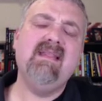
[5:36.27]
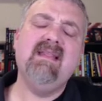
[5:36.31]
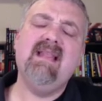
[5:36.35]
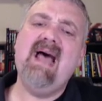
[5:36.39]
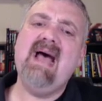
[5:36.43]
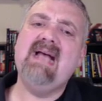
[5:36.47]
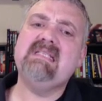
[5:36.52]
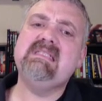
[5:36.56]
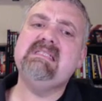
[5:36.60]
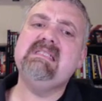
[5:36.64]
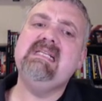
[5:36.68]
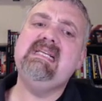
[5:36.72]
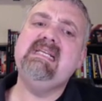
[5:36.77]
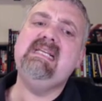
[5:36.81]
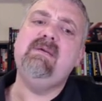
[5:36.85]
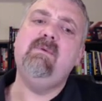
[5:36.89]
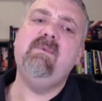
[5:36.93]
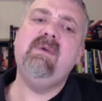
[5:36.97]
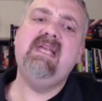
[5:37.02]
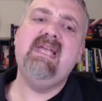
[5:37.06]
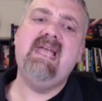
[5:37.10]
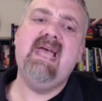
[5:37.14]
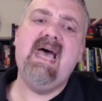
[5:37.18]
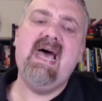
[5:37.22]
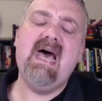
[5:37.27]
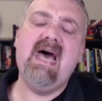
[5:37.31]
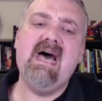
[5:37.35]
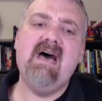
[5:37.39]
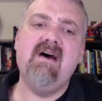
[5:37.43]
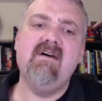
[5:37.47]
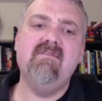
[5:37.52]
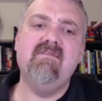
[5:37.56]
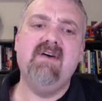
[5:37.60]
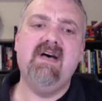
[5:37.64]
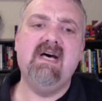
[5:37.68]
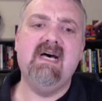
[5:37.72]
And then lastly, we
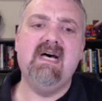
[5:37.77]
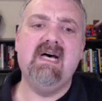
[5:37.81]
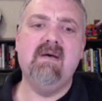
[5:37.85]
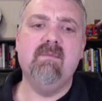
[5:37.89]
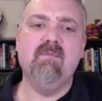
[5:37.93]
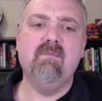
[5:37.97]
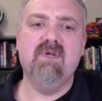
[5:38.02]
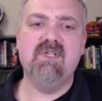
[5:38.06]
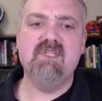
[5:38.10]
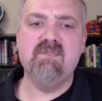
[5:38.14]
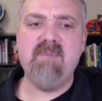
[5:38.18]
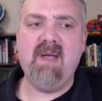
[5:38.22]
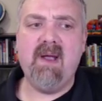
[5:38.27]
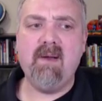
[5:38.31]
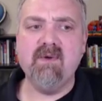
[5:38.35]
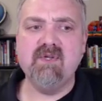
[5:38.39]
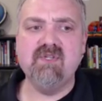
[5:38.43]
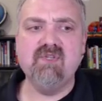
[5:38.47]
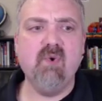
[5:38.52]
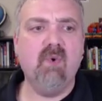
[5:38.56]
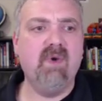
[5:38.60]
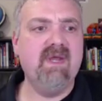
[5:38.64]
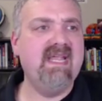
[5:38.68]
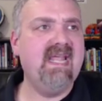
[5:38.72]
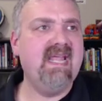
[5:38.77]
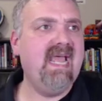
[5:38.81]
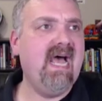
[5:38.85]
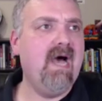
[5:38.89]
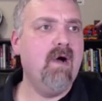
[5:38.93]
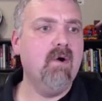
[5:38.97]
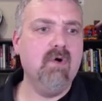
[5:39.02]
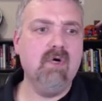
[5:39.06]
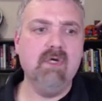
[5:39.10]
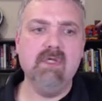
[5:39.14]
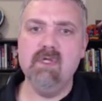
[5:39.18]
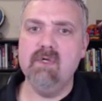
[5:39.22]
have um,
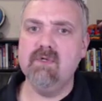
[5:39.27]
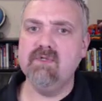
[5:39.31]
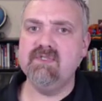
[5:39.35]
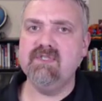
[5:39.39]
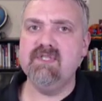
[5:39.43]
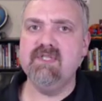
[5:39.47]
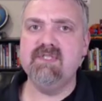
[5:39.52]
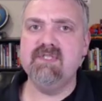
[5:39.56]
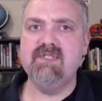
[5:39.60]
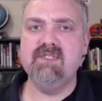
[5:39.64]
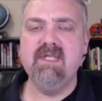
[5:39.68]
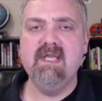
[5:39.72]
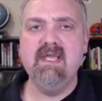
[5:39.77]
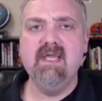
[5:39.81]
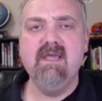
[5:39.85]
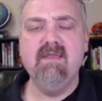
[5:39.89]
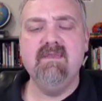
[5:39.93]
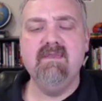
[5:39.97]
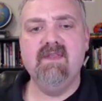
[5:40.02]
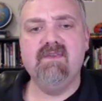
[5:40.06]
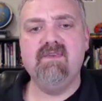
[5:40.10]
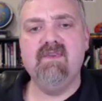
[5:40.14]
respiratory alkalosis.